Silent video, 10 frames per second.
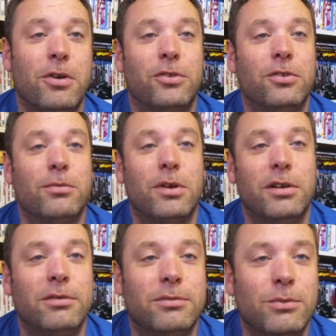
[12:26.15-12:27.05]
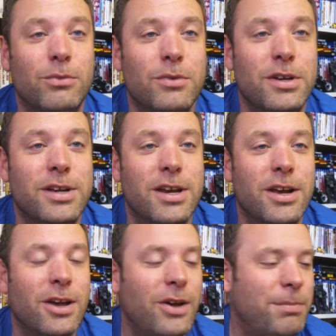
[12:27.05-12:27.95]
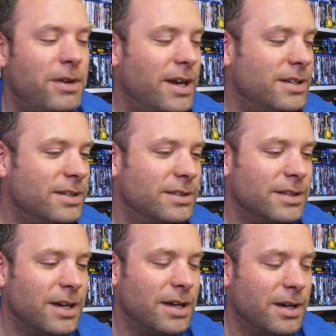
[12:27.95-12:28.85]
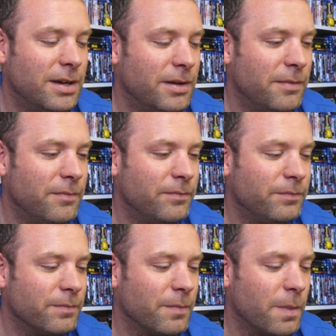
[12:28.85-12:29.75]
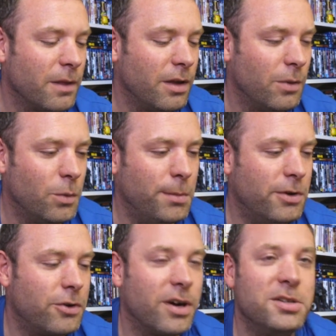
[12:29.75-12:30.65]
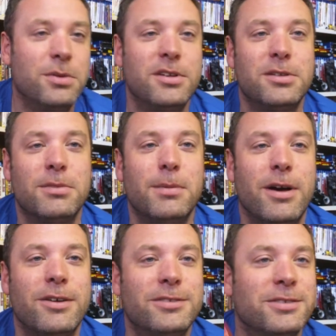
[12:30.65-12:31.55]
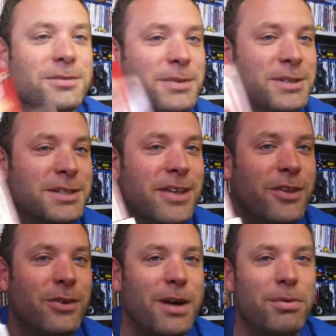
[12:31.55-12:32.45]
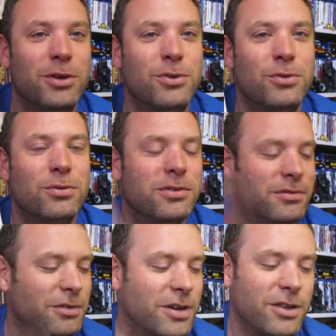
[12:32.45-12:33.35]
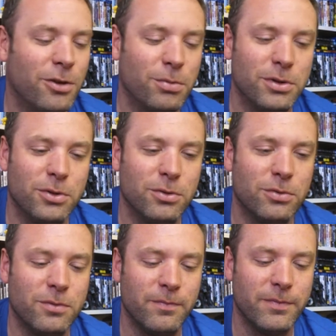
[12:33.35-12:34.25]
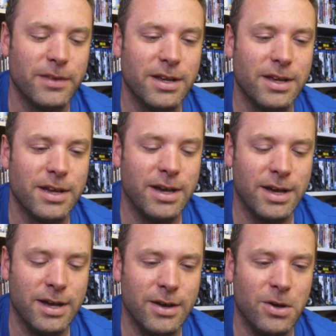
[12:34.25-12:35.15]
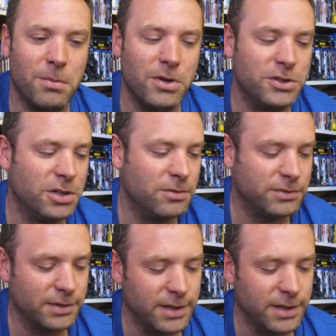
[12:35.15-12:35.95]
sort of my little Nintendo update. Been a bit crazy with these Amiibos, but they are pretty cool, and I think they look pretty cool on my shelf.